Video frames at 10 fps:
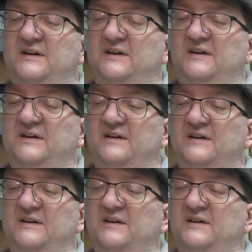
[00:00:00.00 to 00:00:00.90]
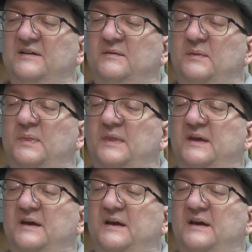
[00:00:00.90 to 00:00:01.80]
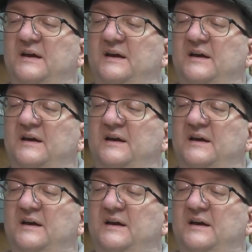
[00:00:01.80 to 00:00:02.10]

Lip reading: No one is speaking in this clip.